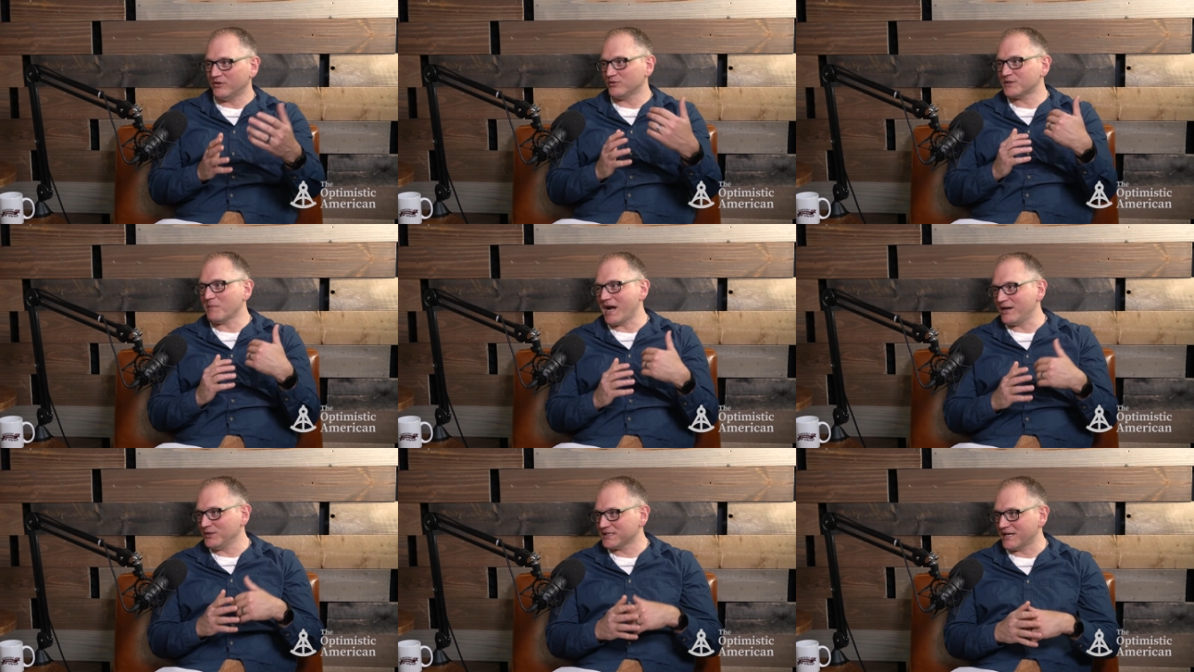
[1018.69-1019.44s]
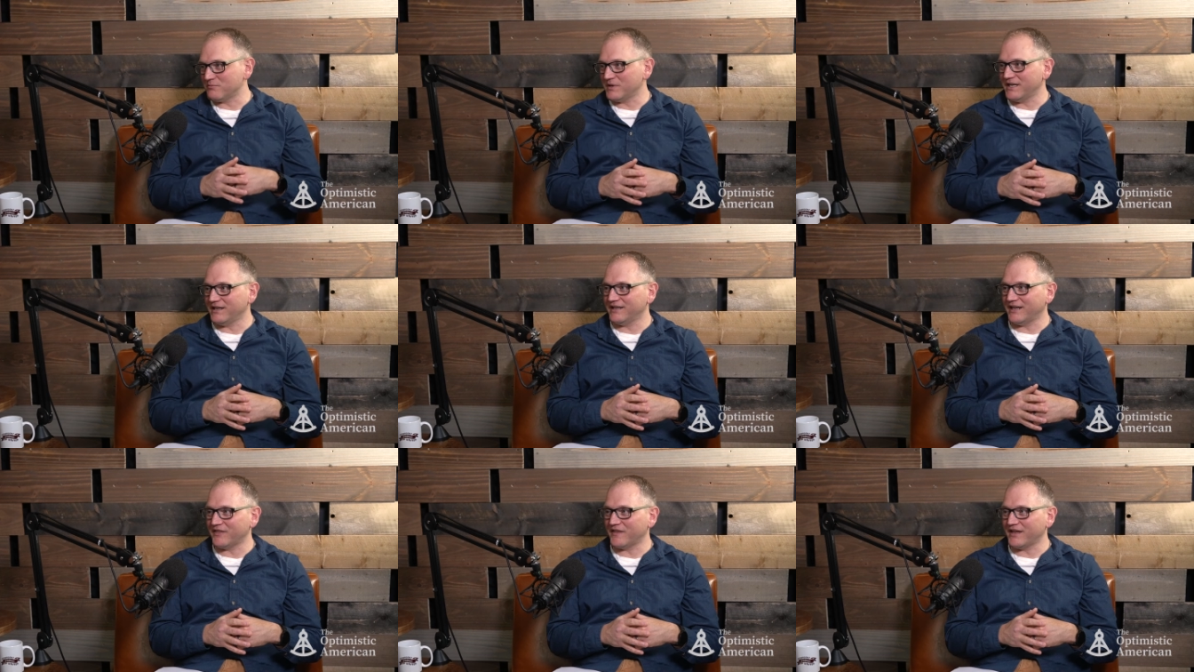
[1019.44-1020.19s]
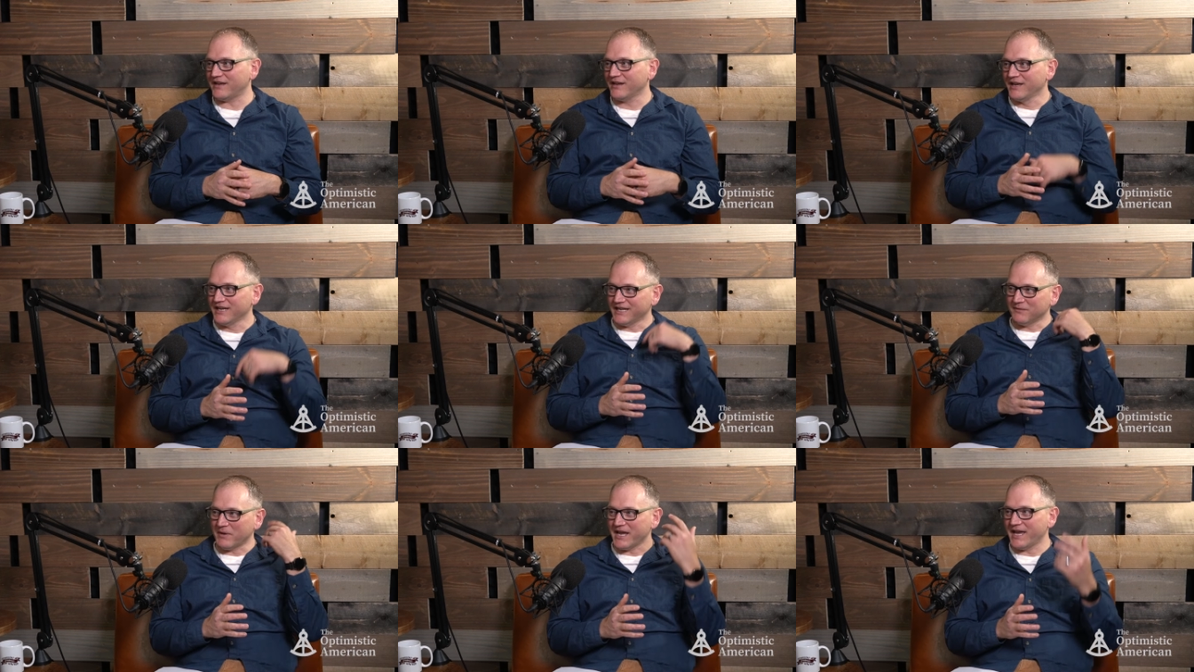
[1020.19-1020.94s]
who smiles at me and I think
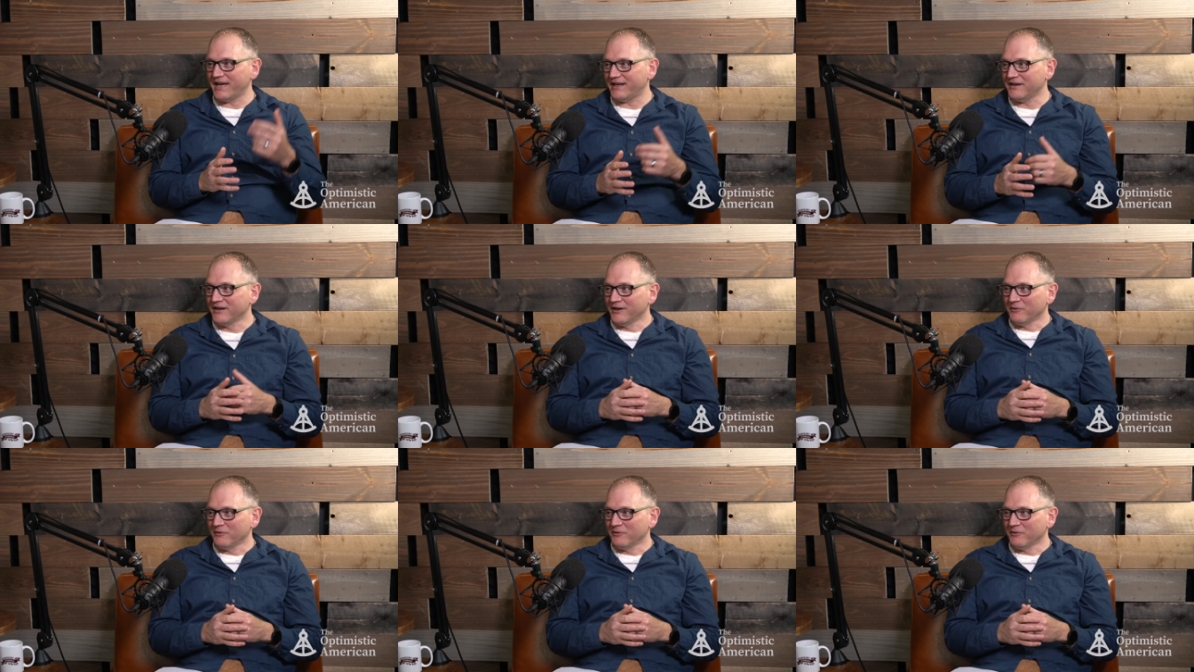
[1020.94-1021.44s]
in my head,